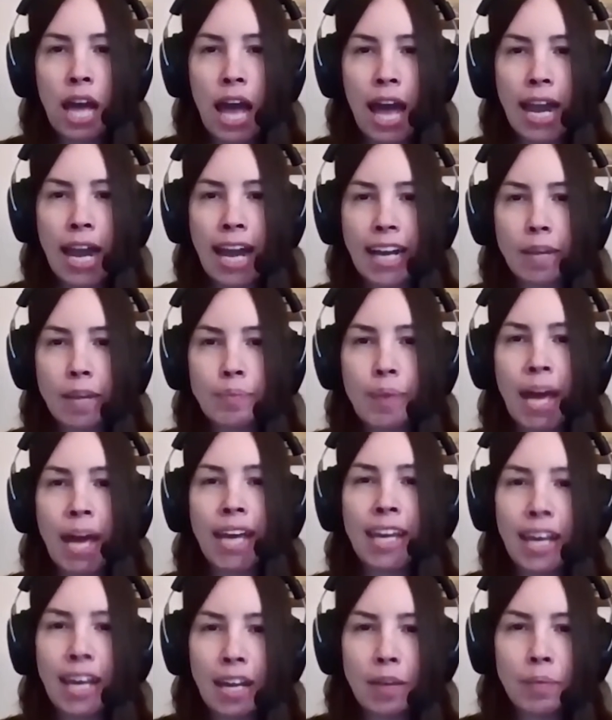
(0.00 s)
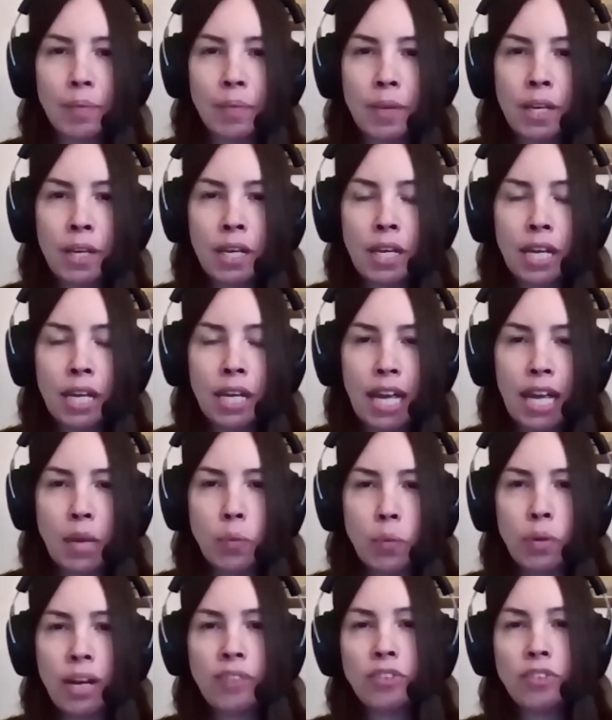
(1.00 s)
and I can pay him
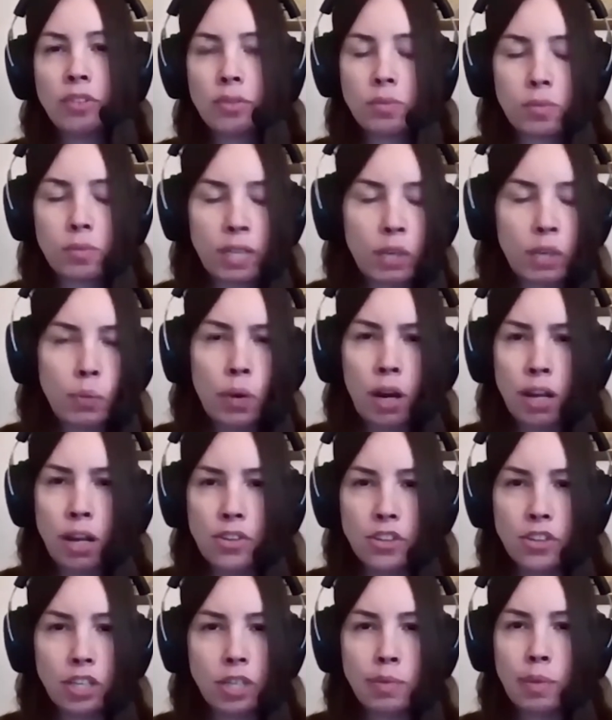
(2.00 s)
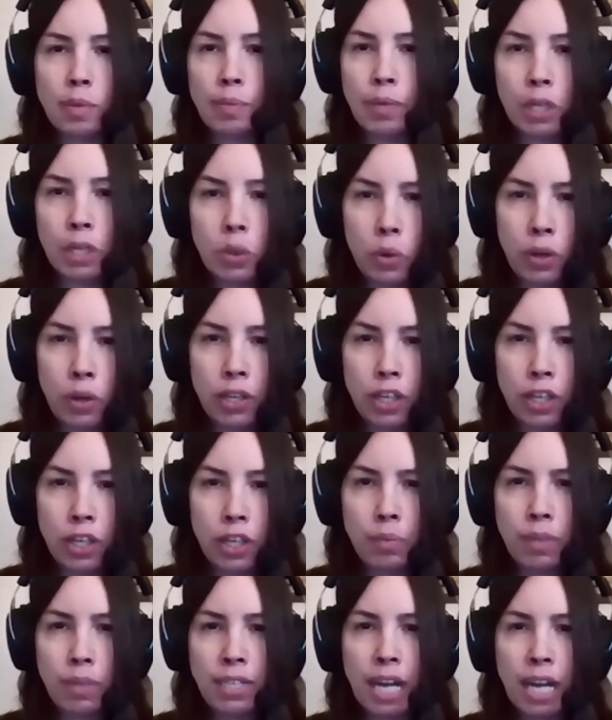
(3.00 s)
in whatever he wants. It could be Bitcoin, it
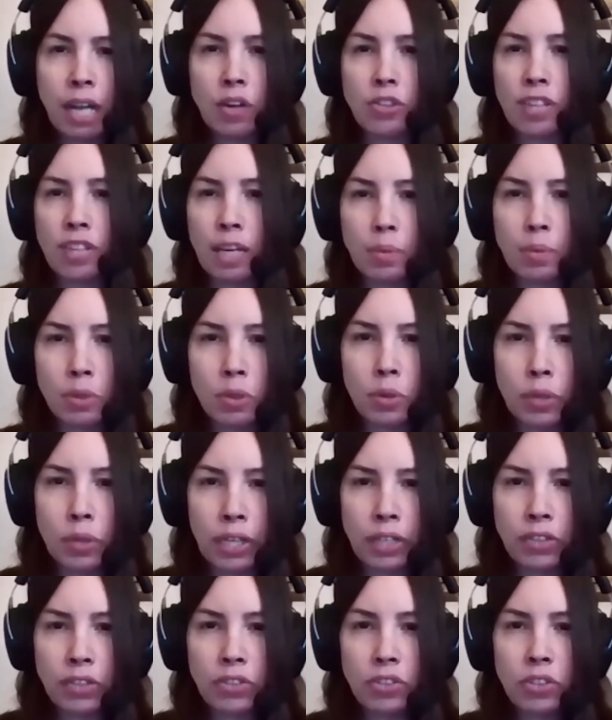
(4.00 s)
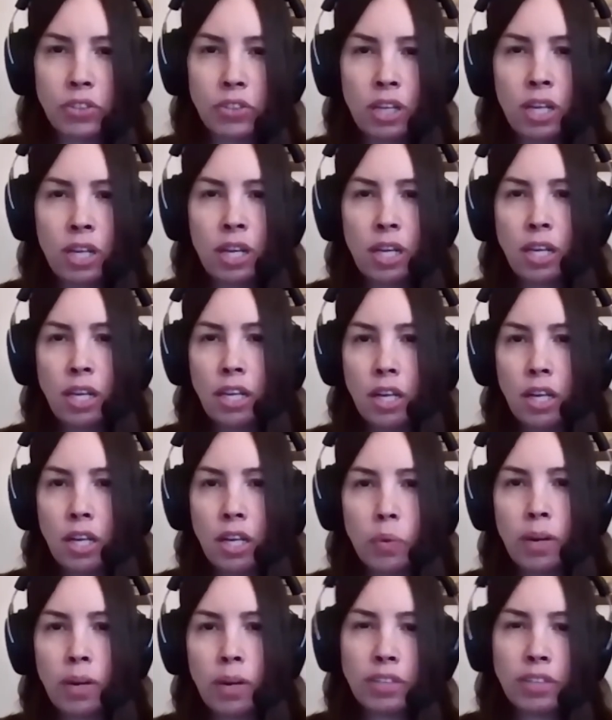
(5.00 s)
could be dollar stable coins, you know,
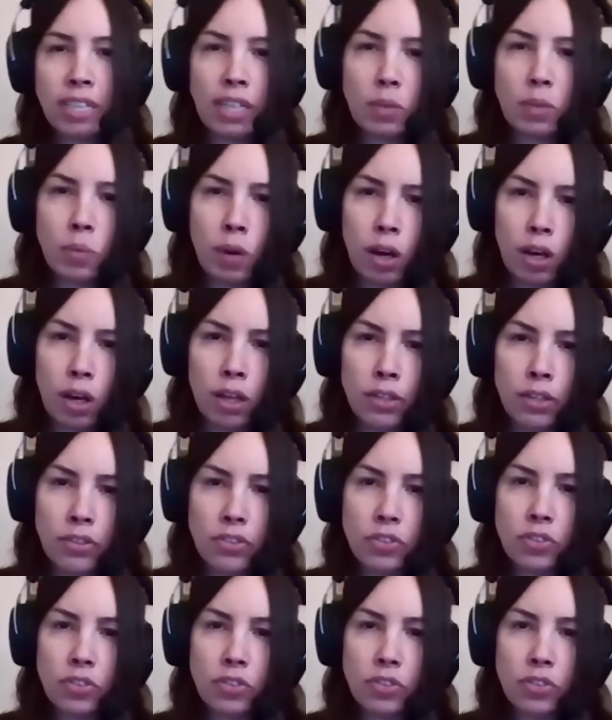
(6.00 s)
whatever he wants.